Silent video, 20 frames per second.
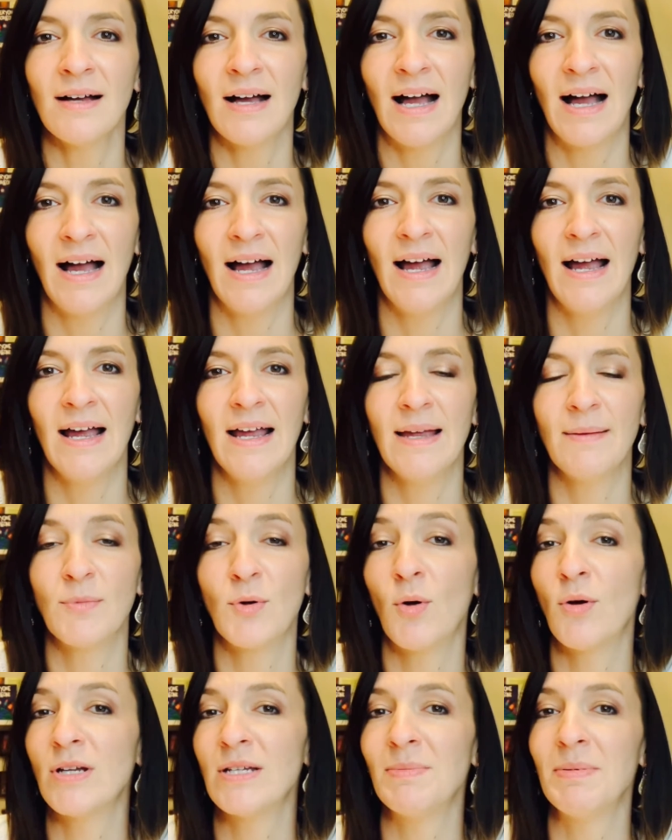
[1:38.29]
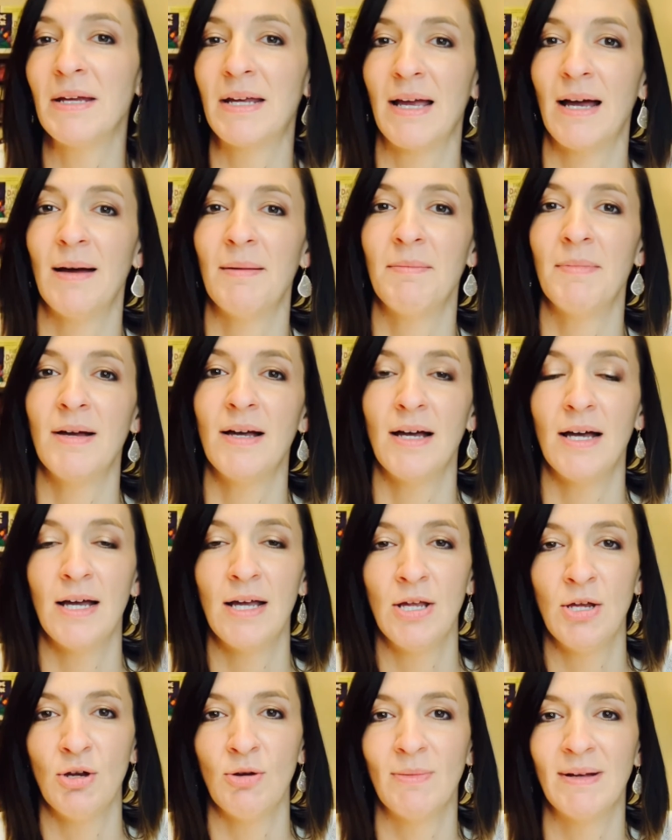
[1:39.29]
I am going to become a
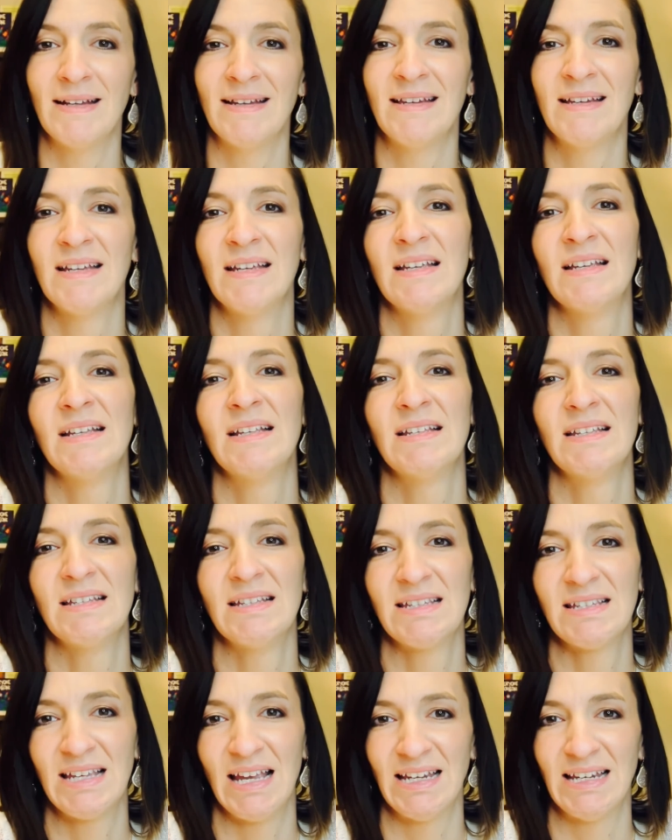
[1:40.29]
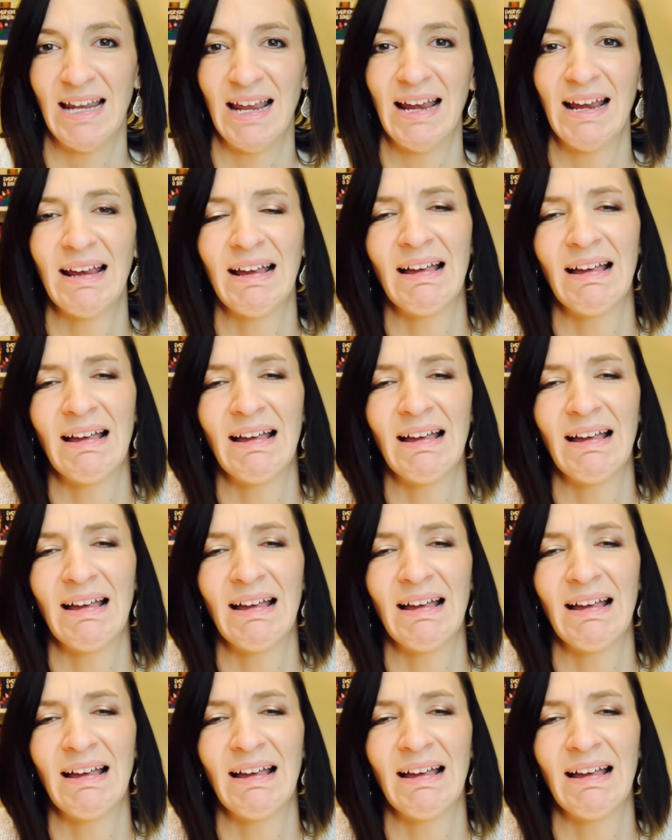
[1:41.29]
human sundae.